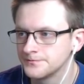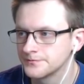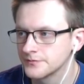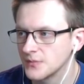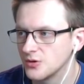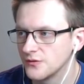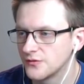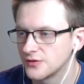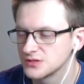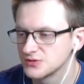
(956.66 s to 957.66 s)
I go
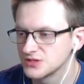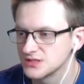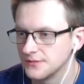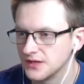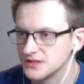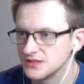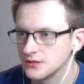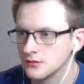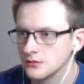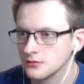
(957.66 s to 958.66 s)
first, which is amazing.